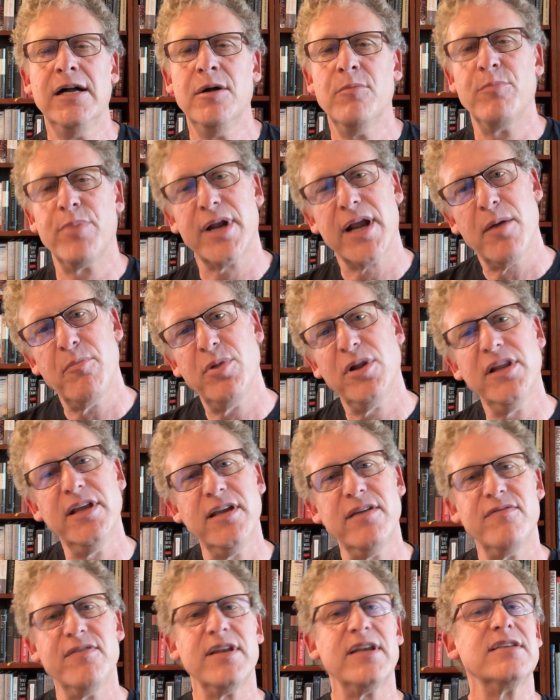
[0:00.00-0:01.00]
but I
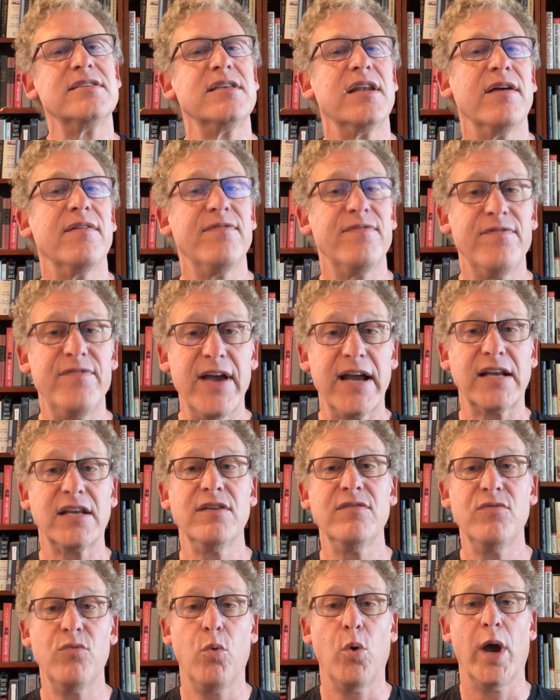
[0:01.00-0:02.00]
believe it is an
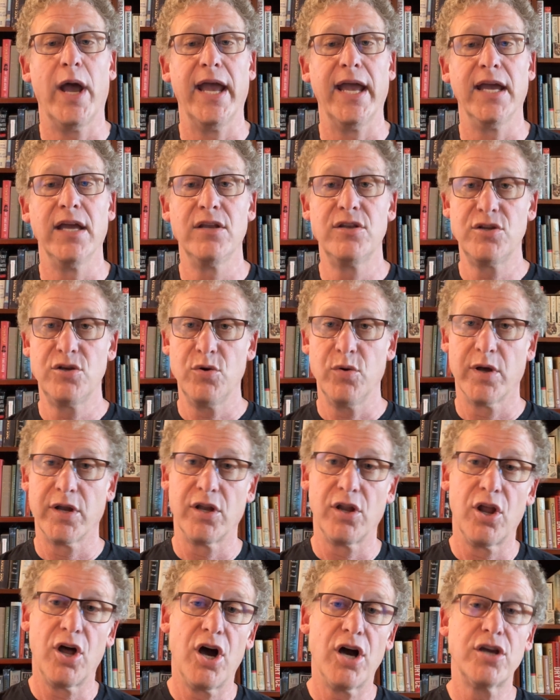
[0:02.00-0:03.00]
effective way to
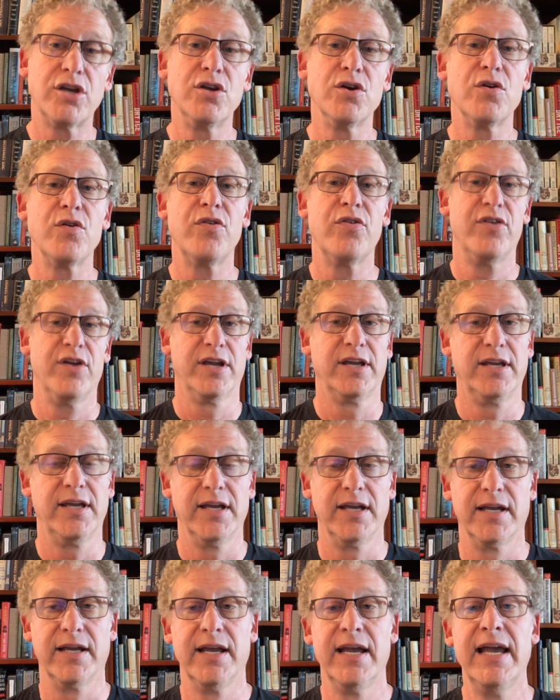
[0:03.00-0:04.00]
unlock your
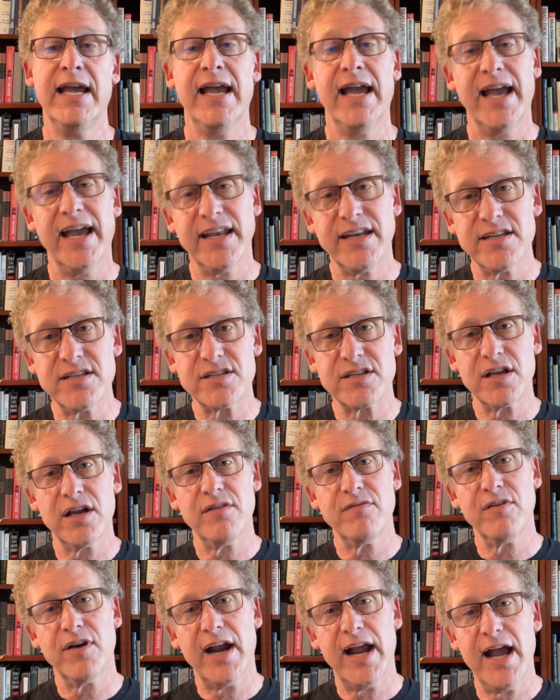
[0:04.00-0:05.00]
thinking and
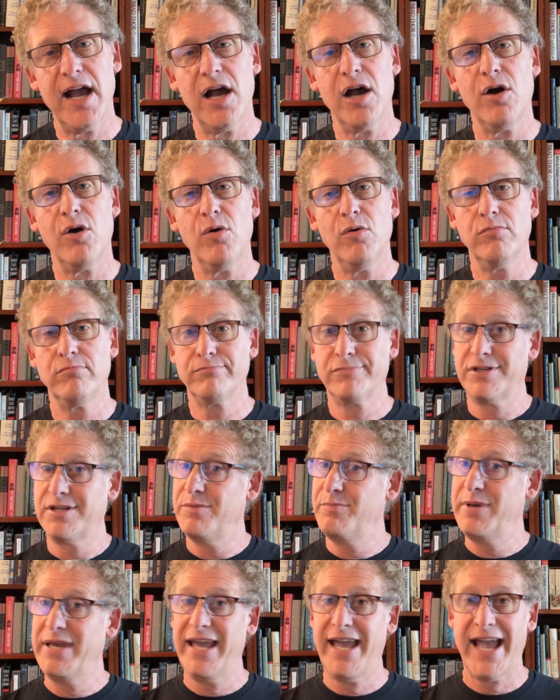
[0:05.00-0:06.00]
discover how to
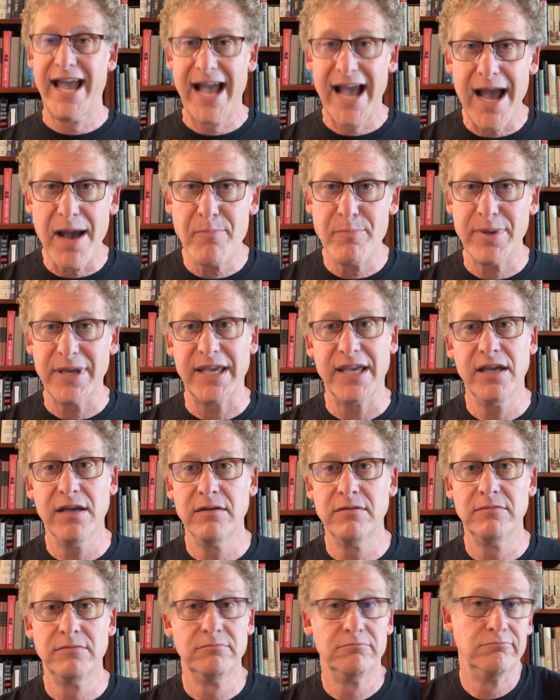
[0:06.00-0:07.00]
be happy
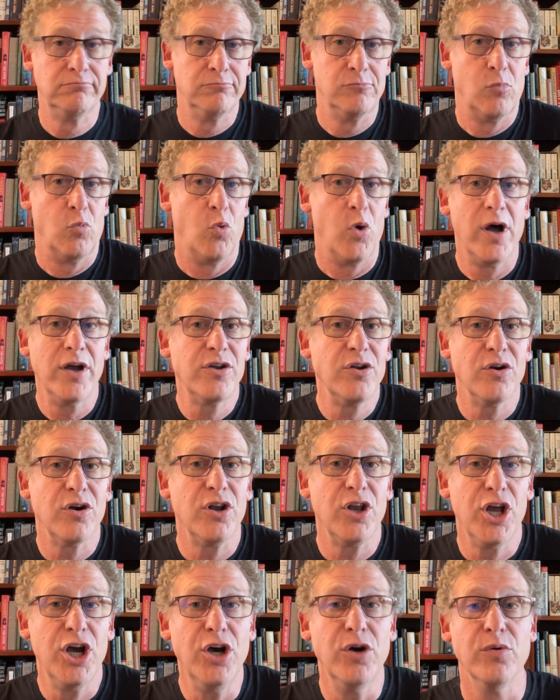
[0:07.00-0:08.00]
while you're
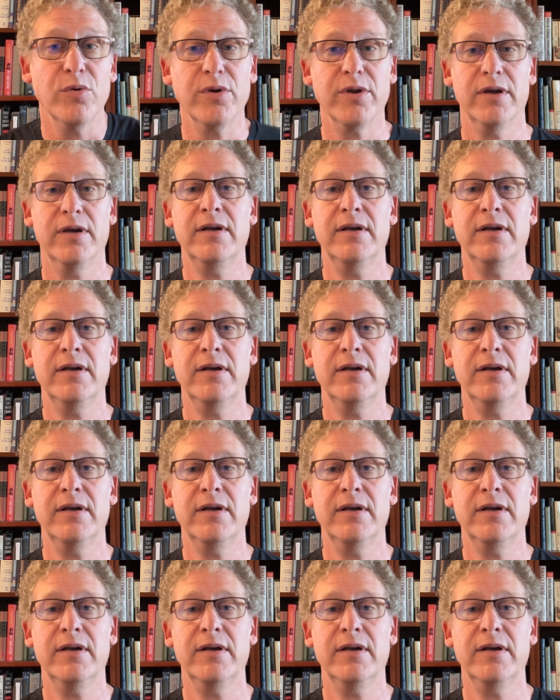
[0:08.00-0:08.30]
alone.